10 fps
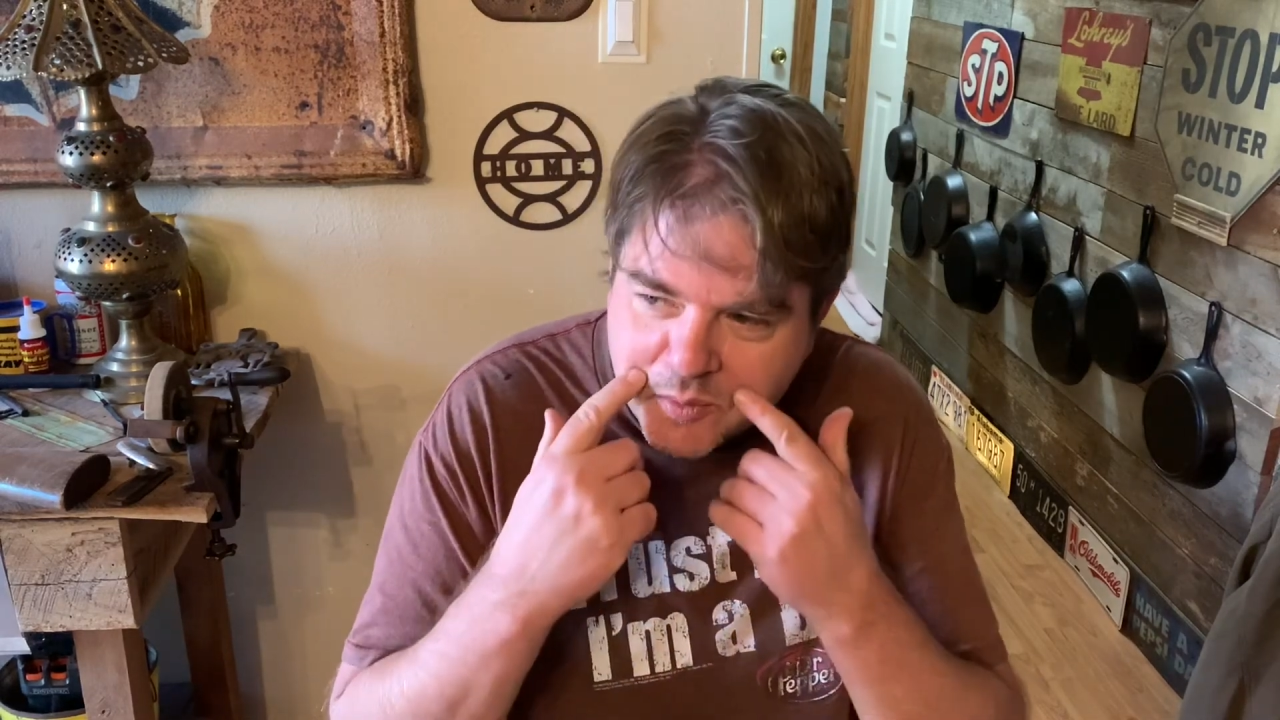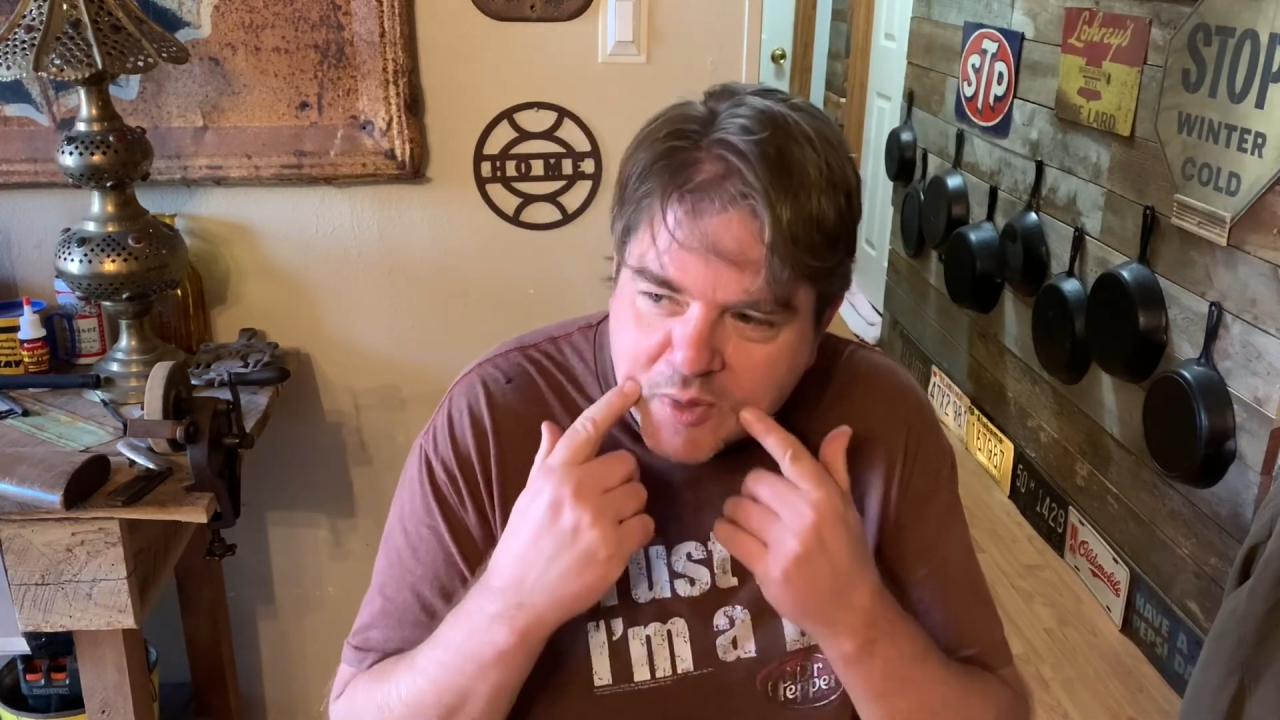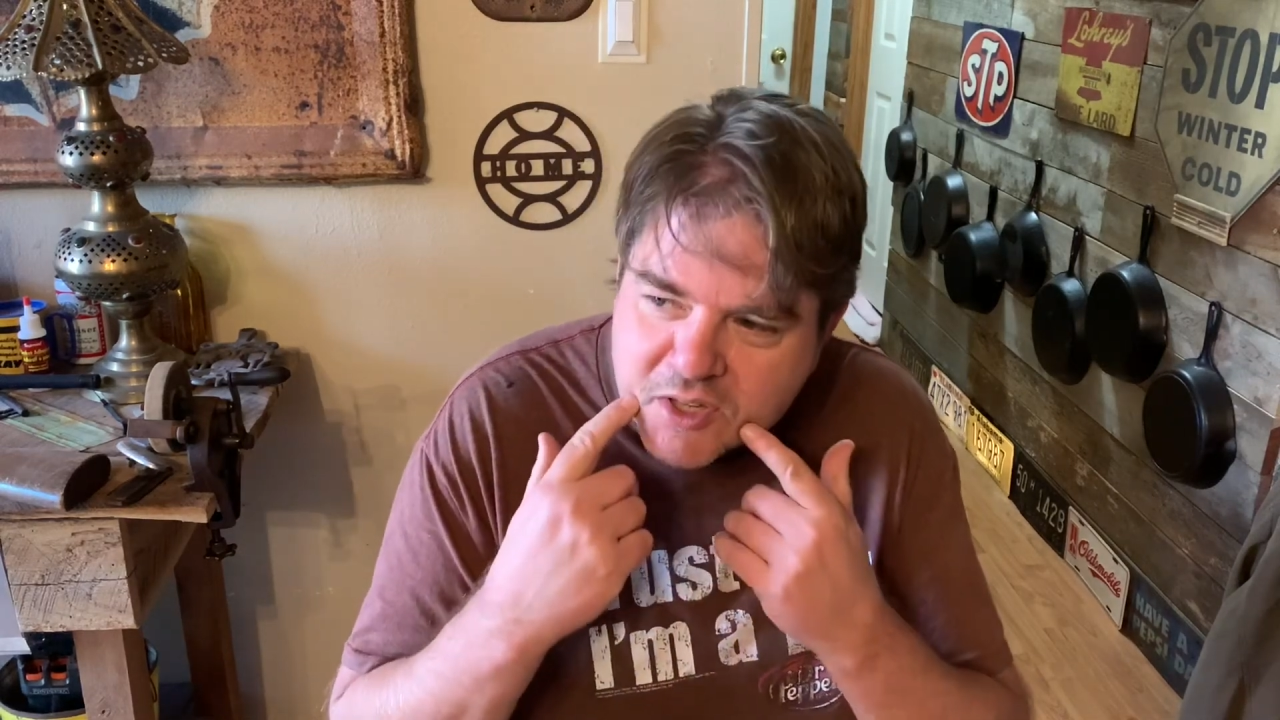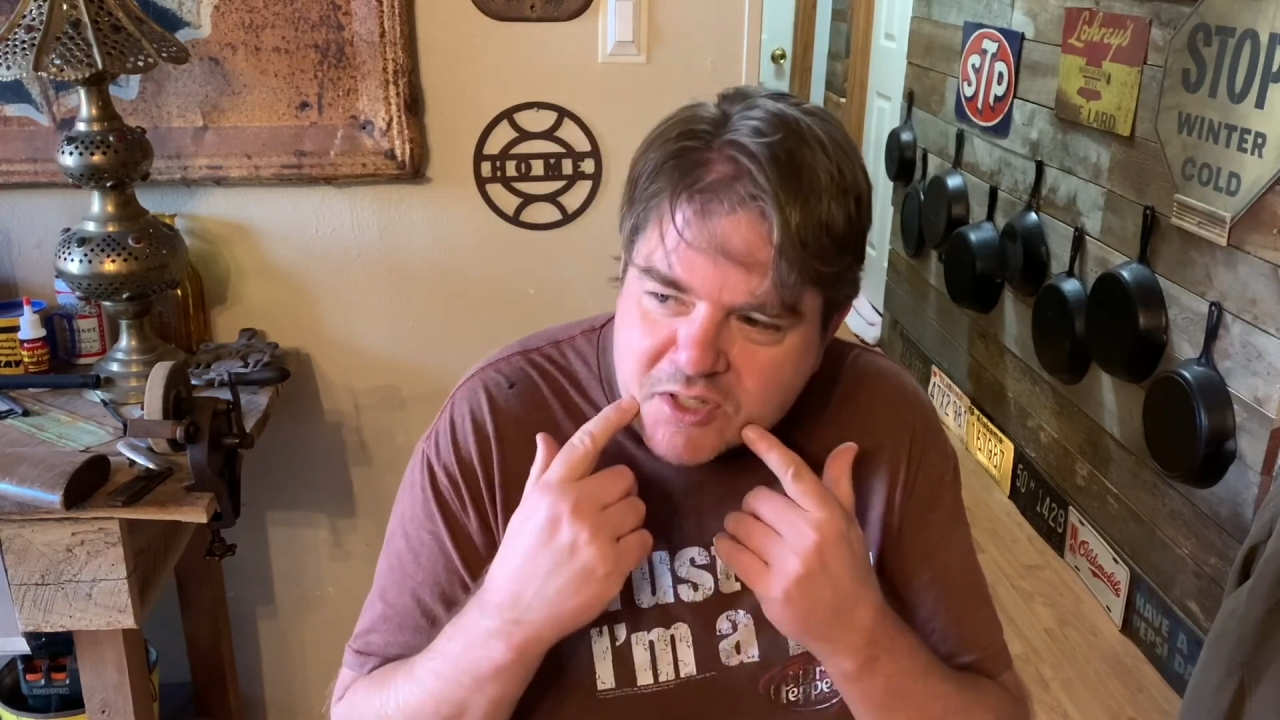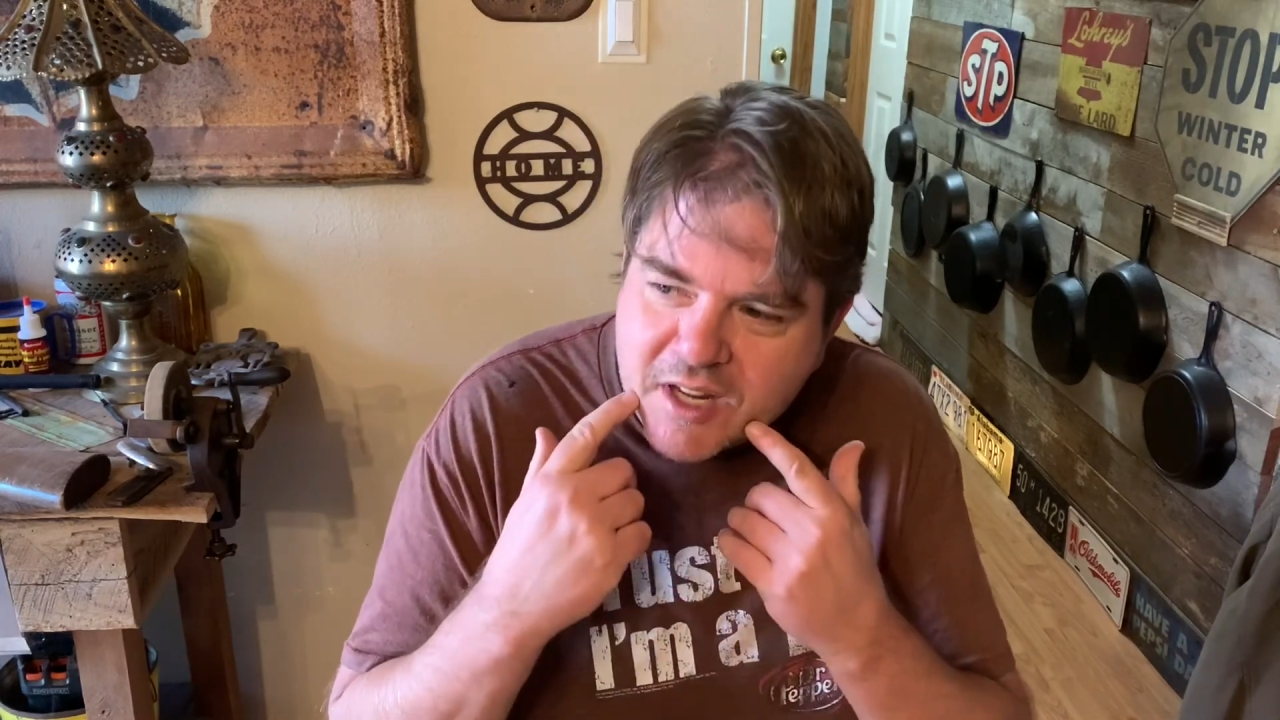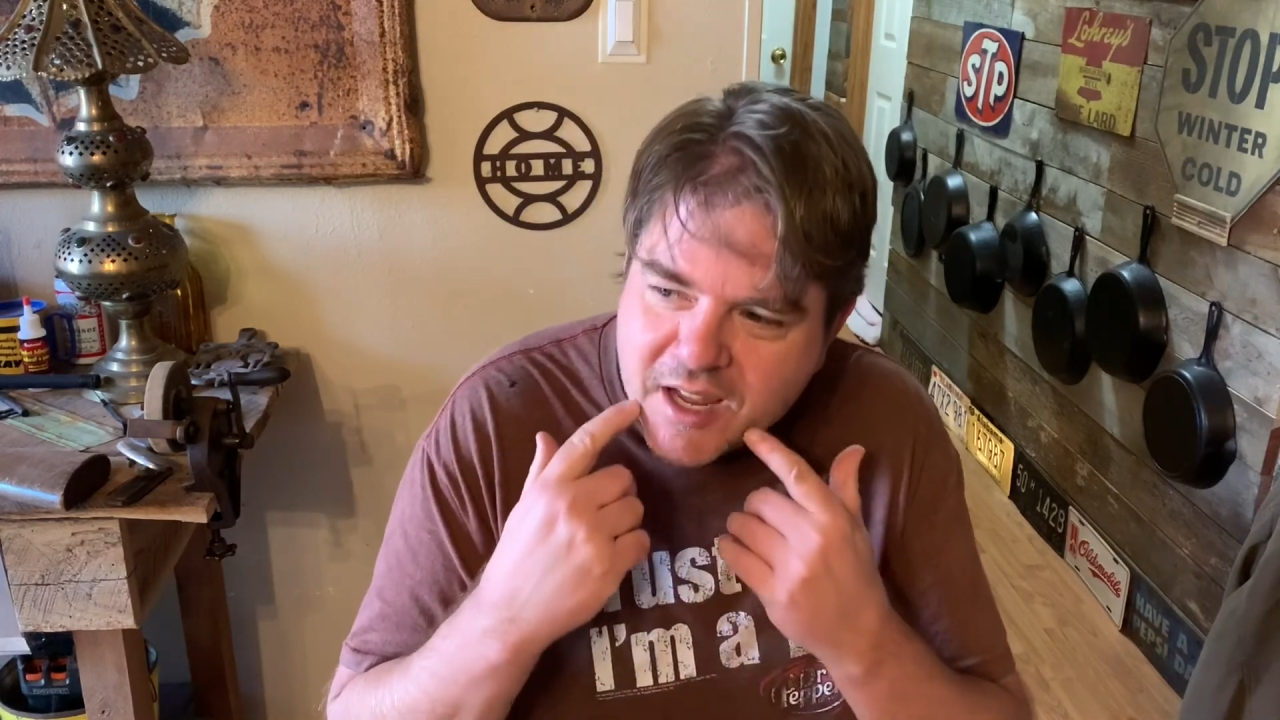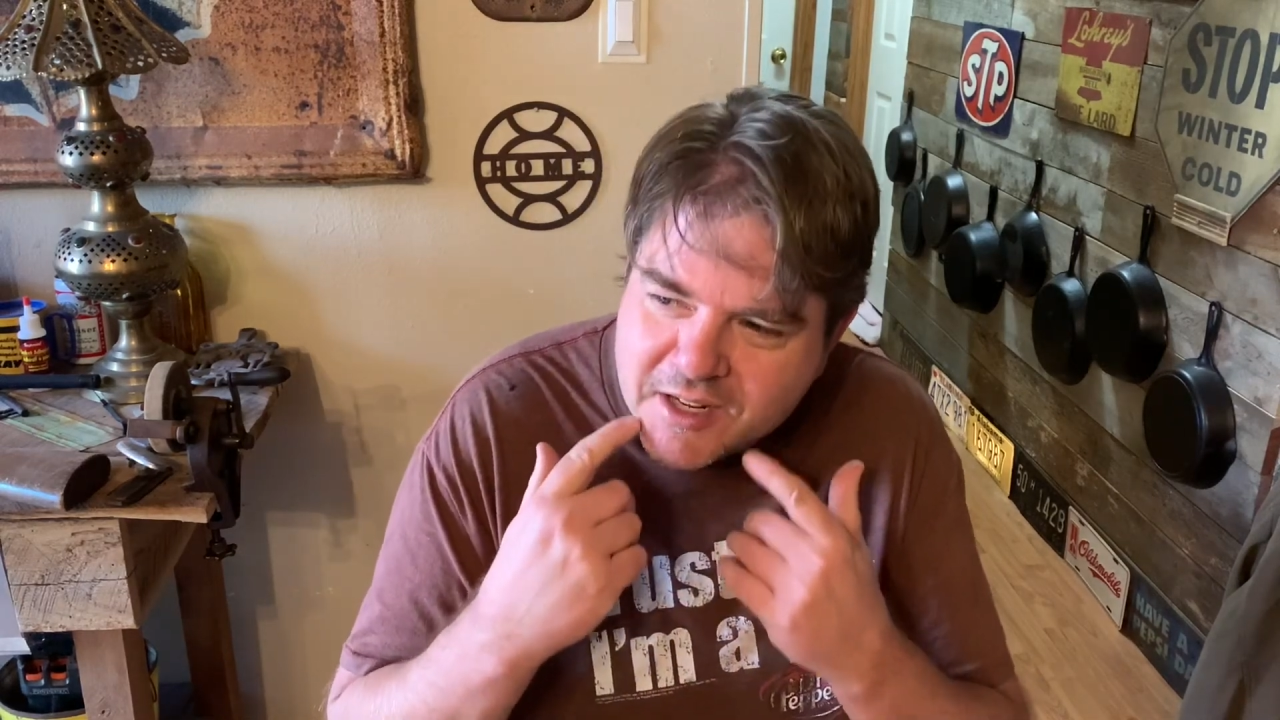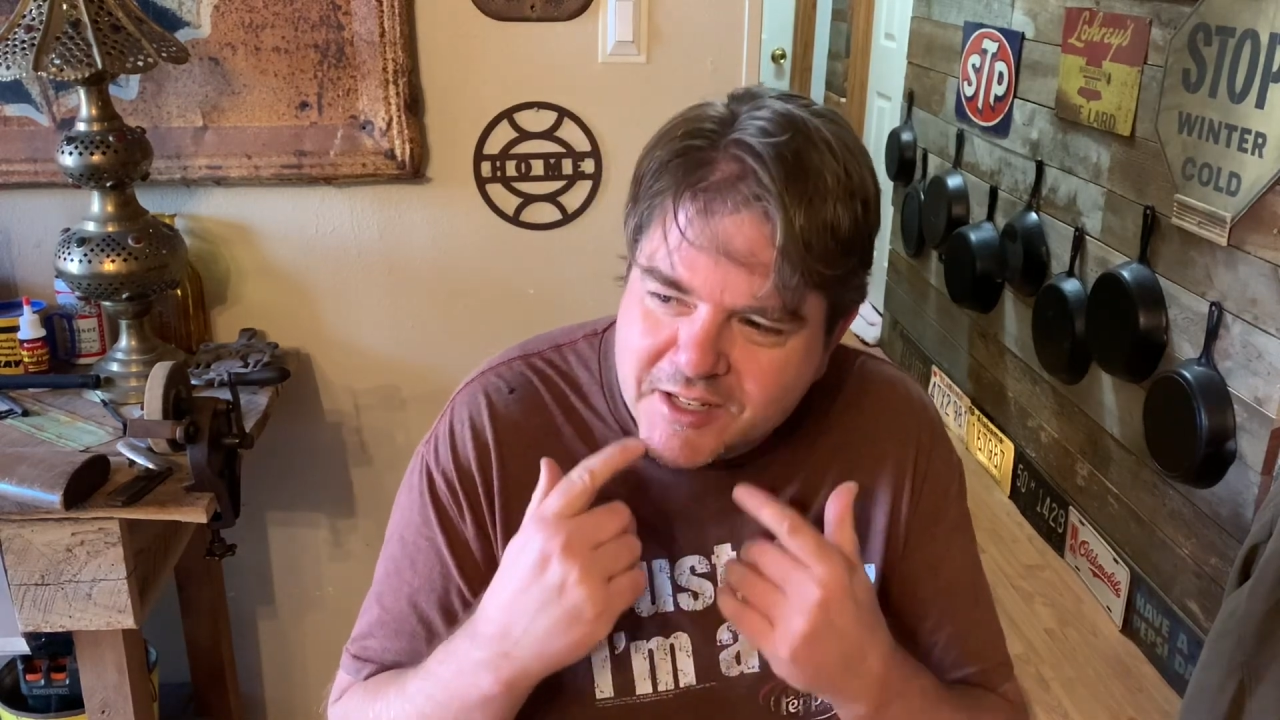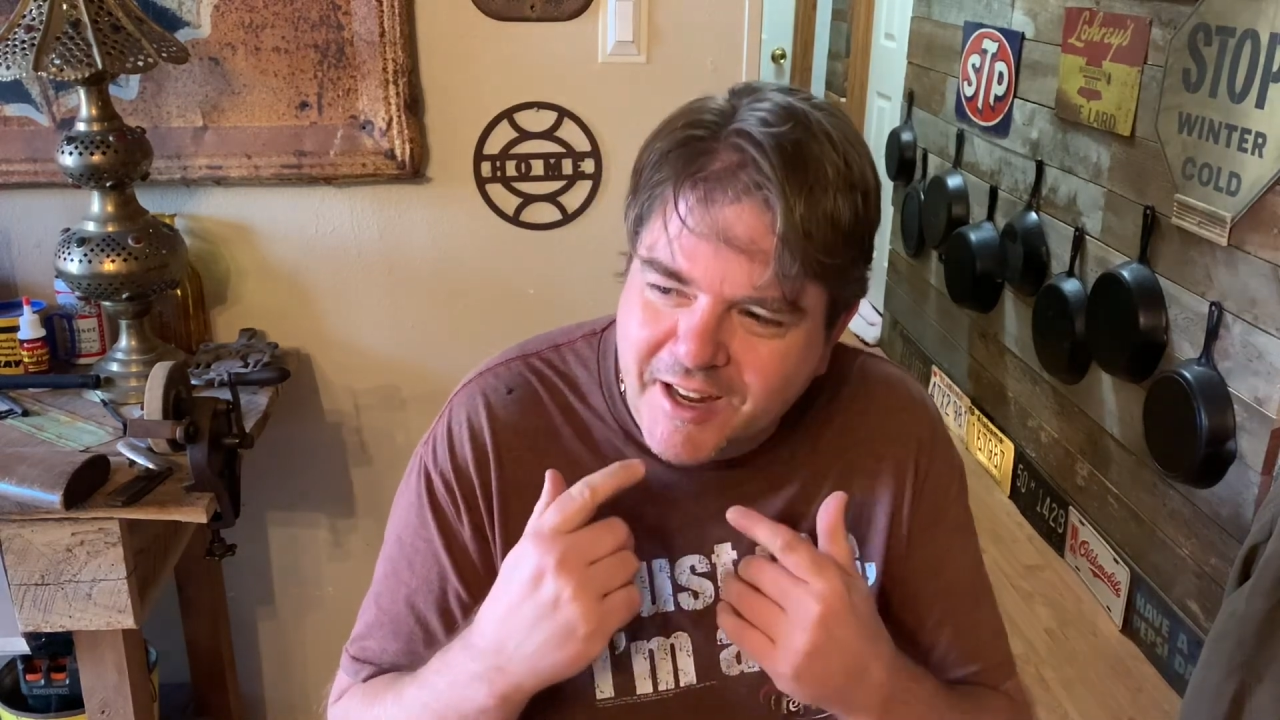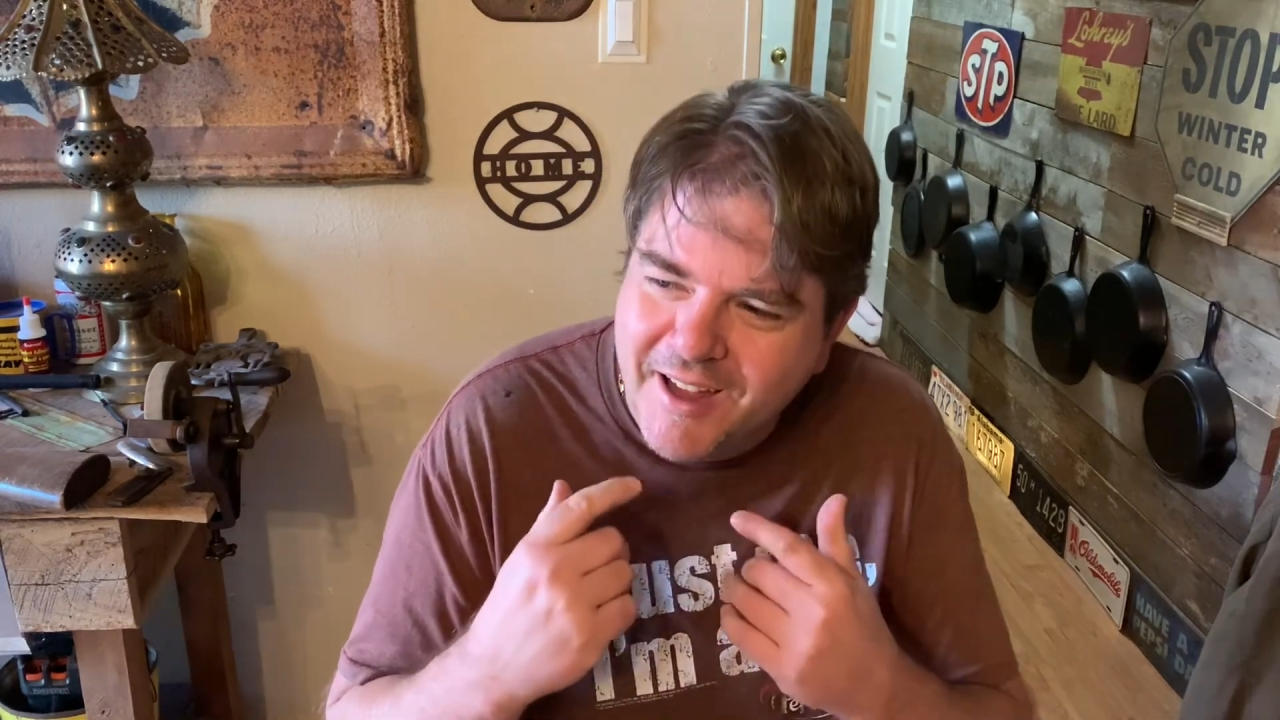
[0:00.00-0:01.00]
mustache